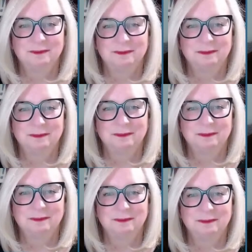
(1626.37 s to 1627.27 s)

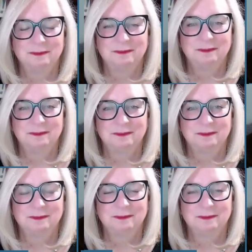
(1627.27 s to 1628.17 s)

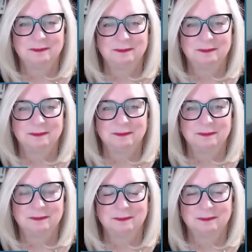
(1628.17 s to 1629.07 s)

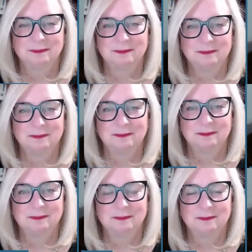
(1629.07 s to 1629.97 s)

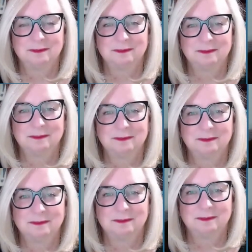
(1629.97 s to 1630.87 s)

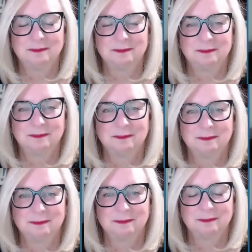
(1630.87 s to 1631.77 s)
This person isn't speaking.